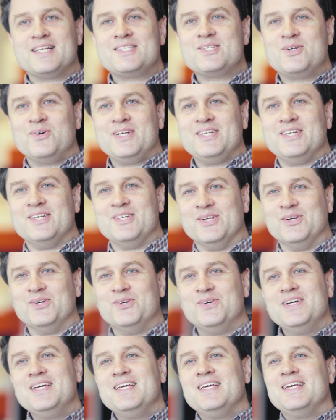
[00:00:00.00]
that's going to do
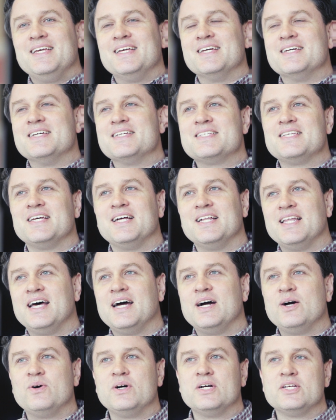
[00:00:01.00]
is
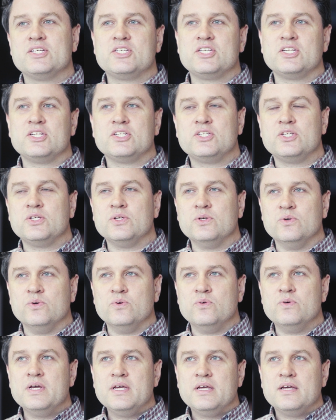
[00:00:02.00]
allow us
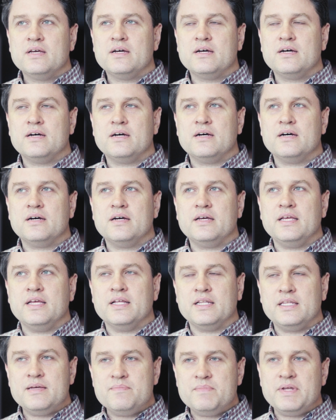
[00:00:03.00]
to
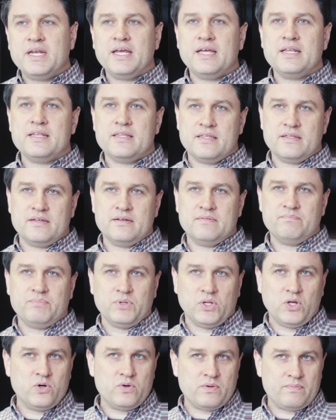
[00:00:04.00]
eliminate the
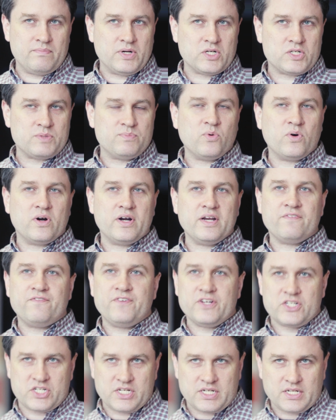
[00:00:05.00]
bloat much more
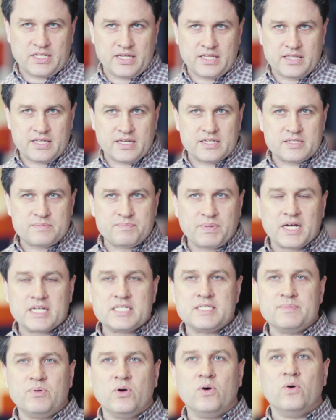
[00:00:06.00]
efficiently than is
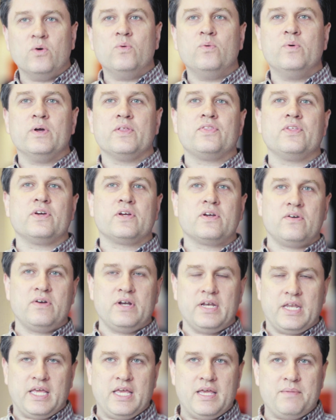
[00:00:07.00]
possible with the
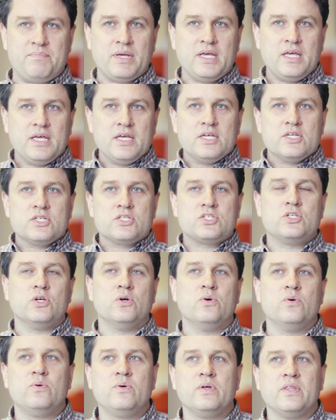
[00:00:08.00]
current heap
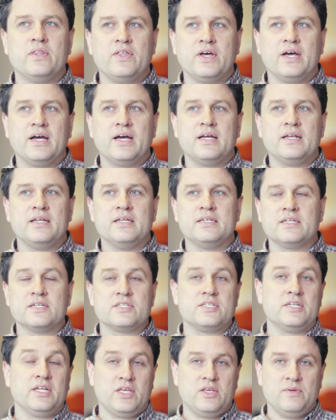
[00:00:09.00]
so that it
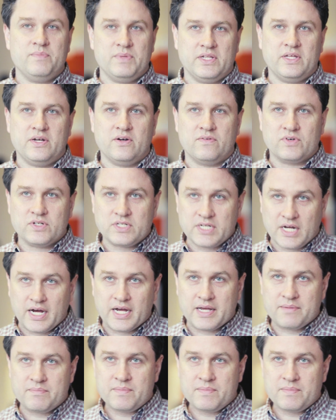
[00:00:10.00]
doesn't accumulate over time.